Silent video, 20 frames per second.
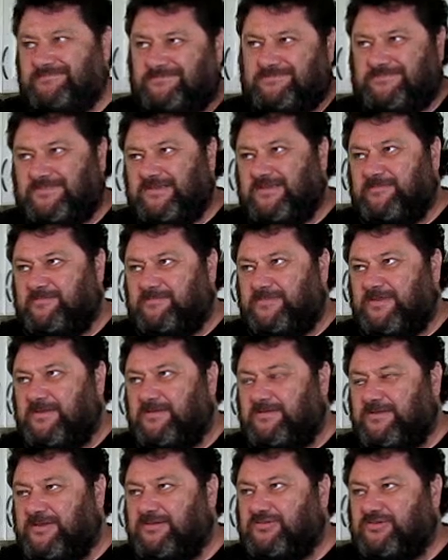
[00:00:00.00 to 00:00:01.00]
you, you,
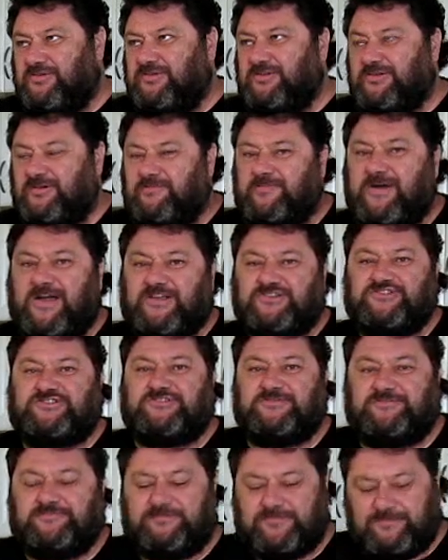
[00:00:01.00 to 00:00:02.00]
you, do your mash
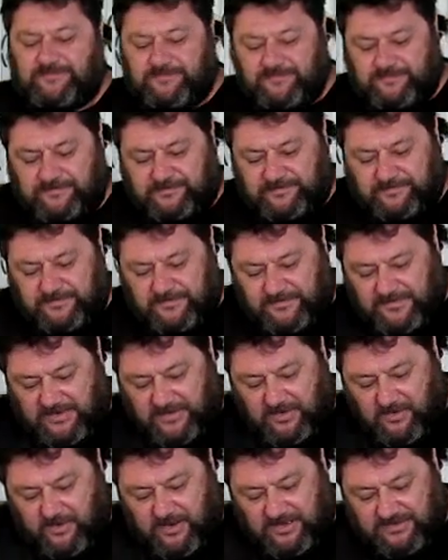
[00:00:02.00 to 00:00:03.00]
at
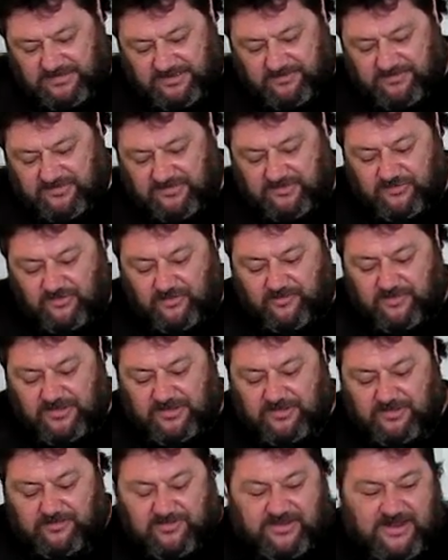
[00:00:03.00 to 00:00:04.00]
a higher temperature, normally
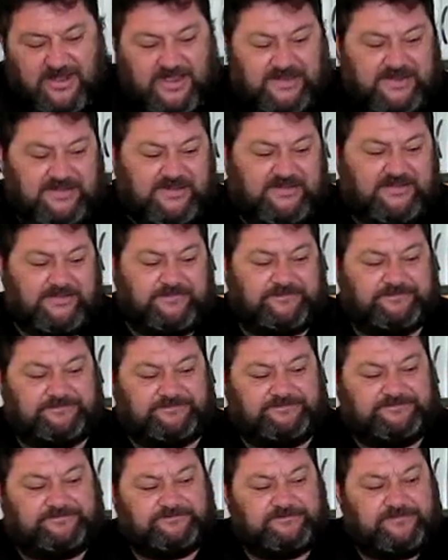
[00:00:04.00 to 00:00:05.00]
in the mid 80s,
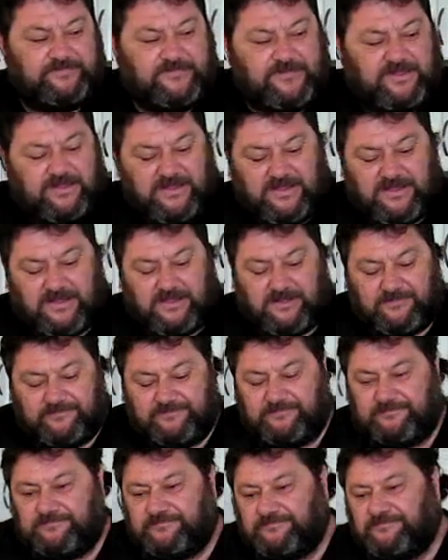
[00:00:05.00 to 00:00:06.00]
um,